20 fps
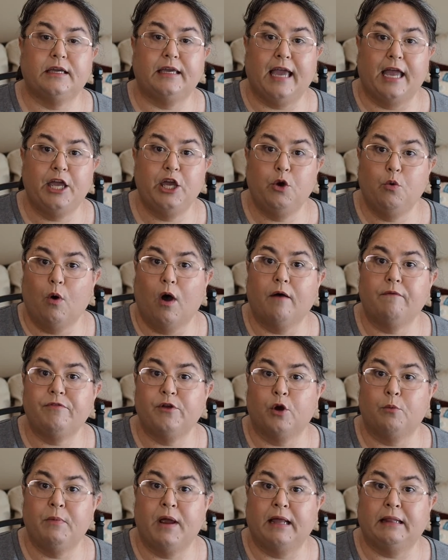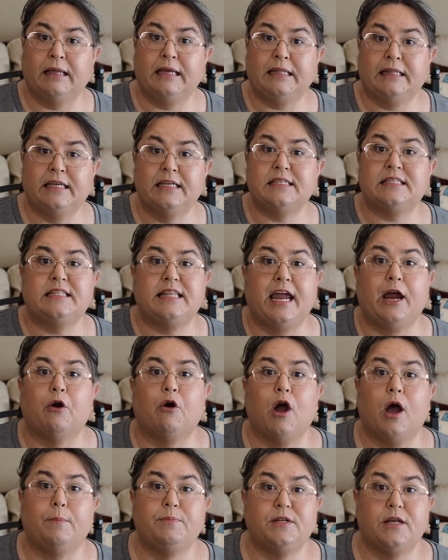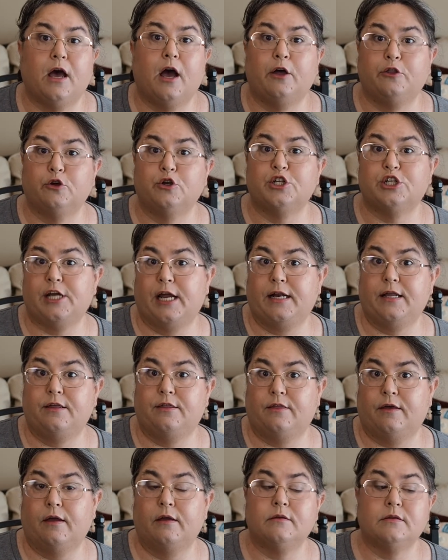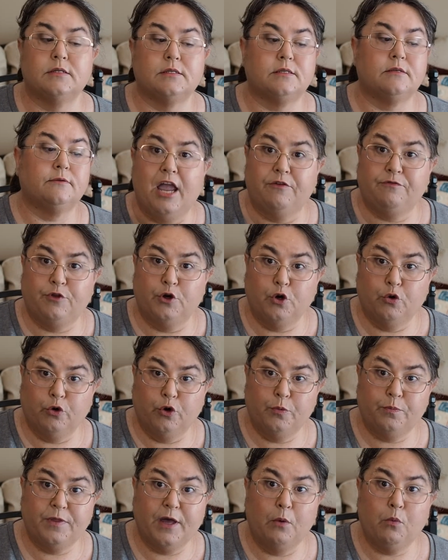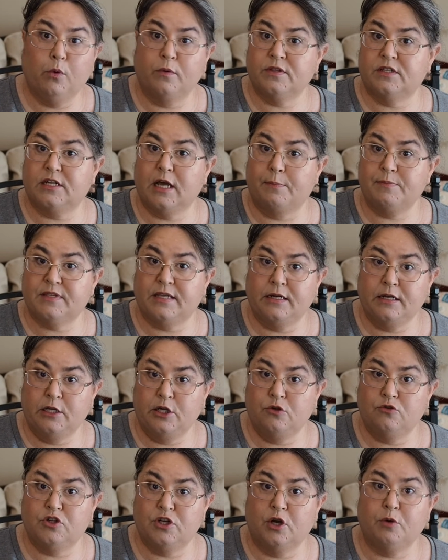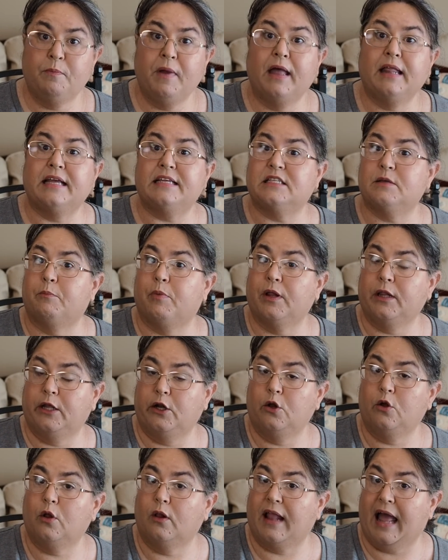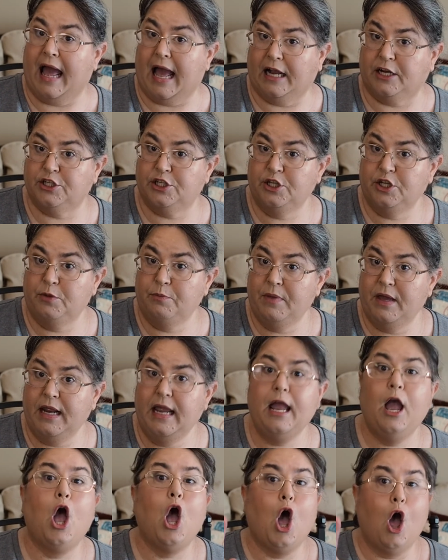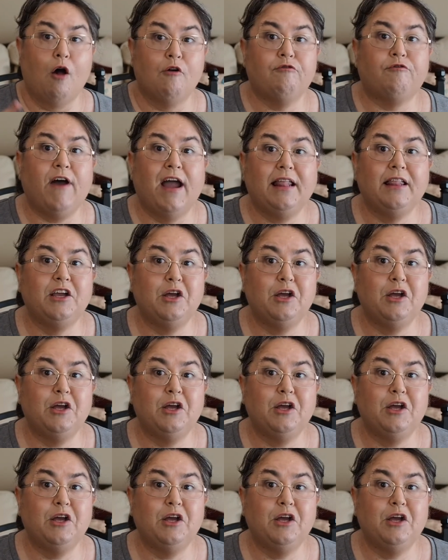get you off their mailing list, they are up to other shady things. If the group that won't stop sending you junk mail is a political action committee, file a